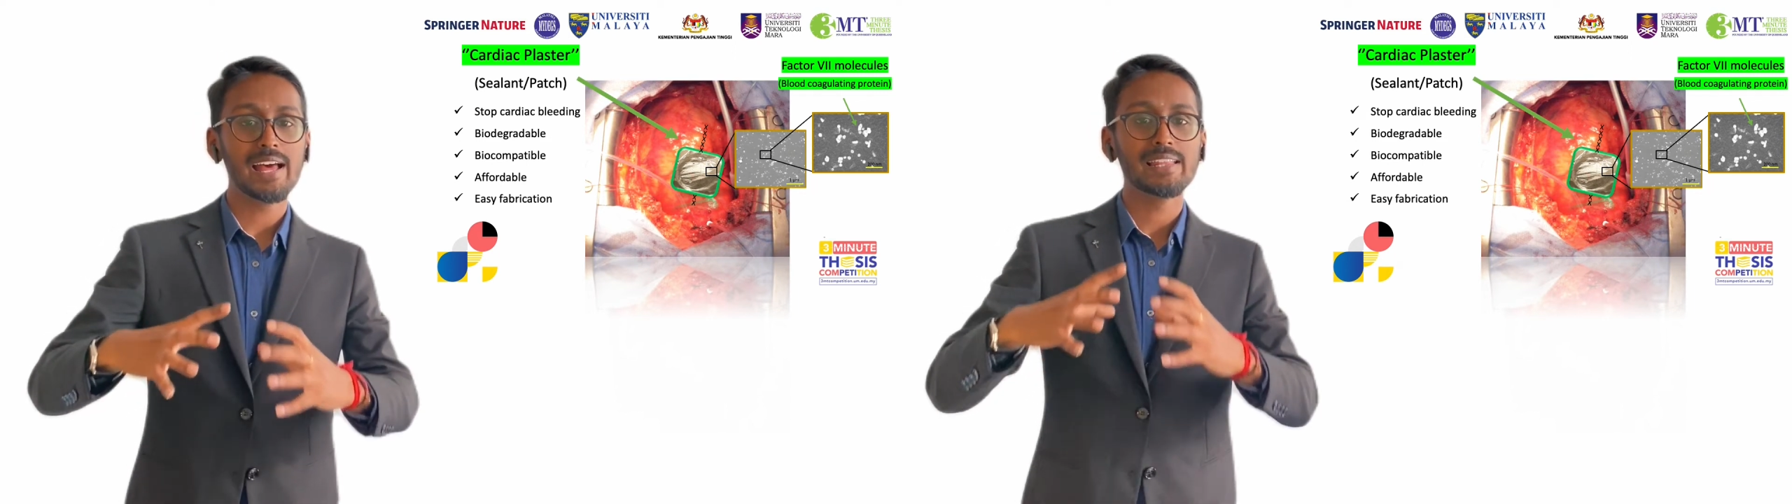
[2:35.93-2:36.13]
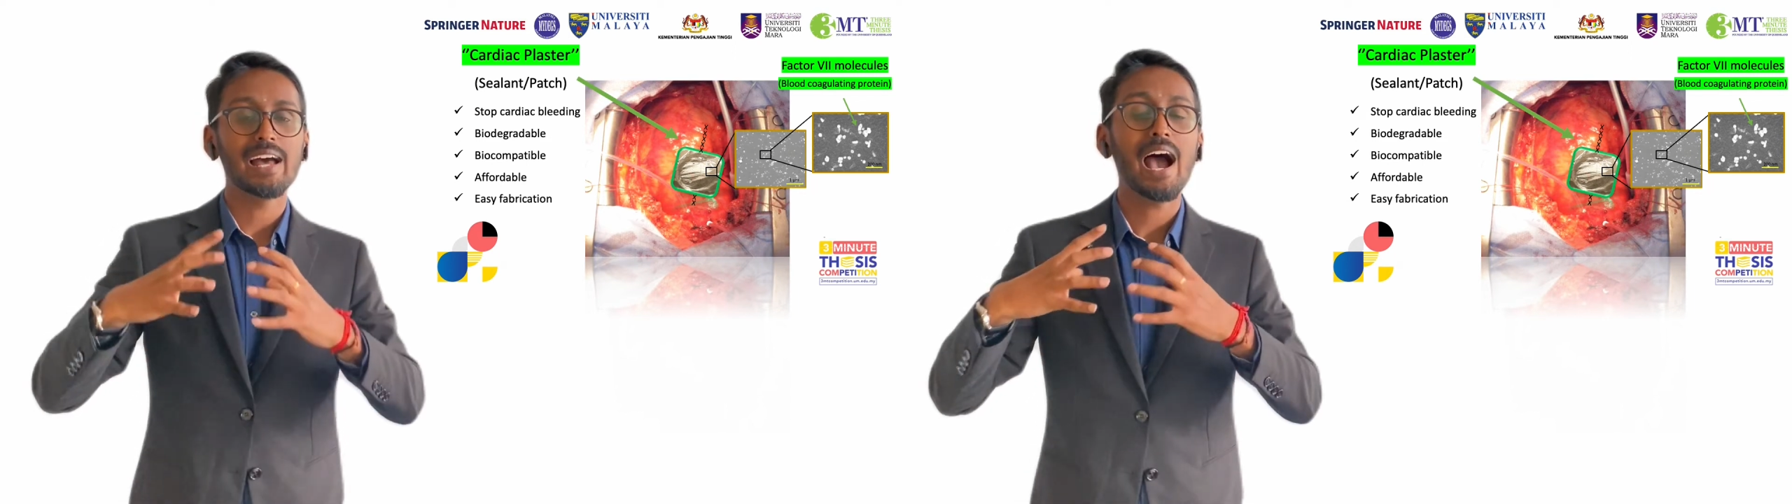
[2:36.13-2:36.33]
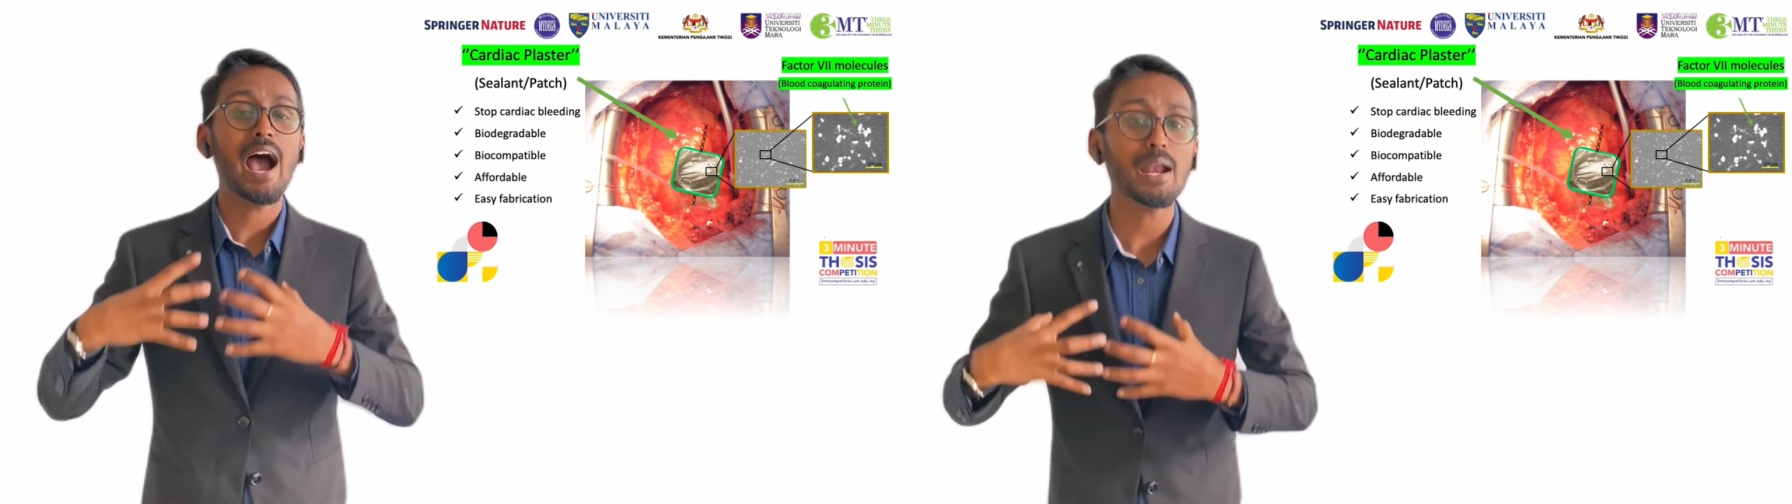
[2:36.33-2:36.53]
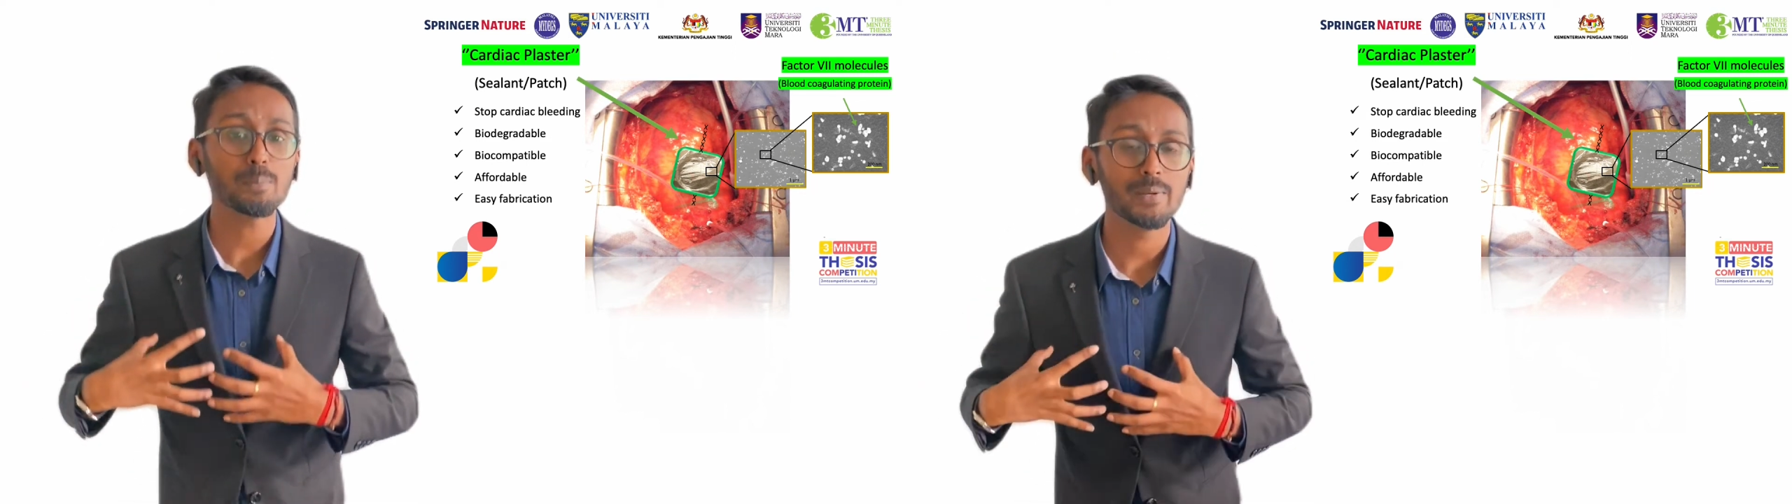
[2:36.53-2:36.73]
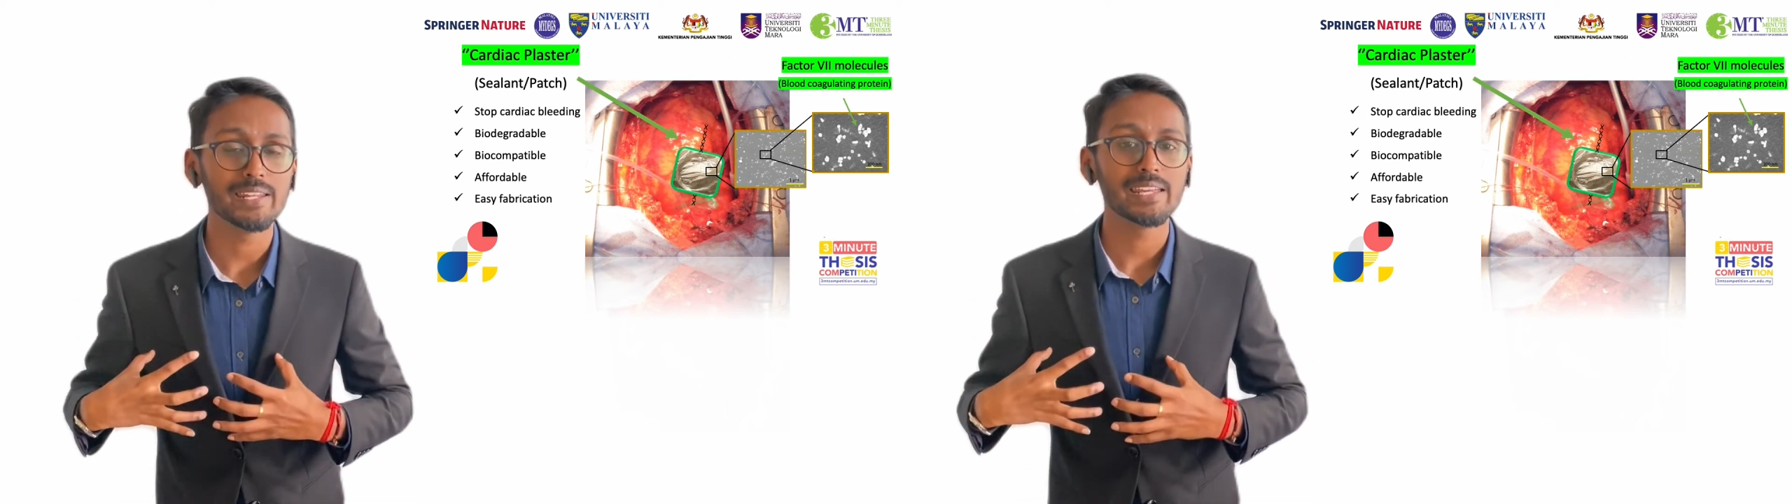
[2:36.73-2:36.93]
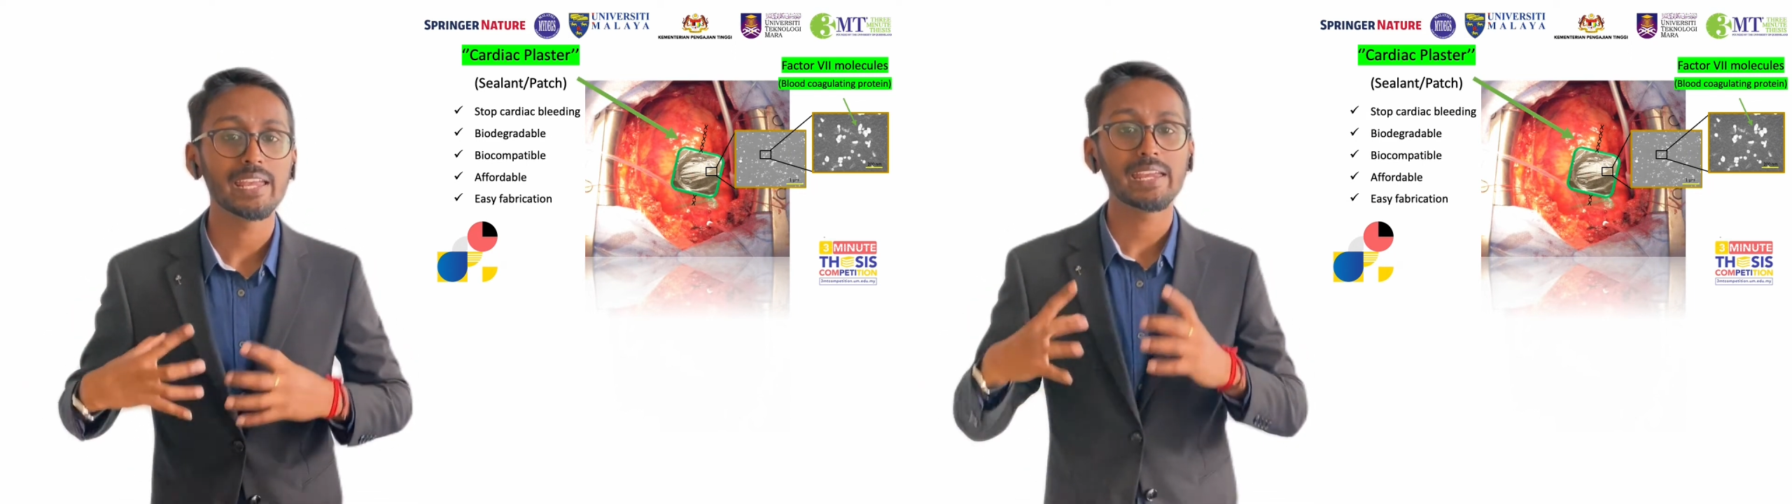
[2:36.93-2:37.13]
the heart bleeding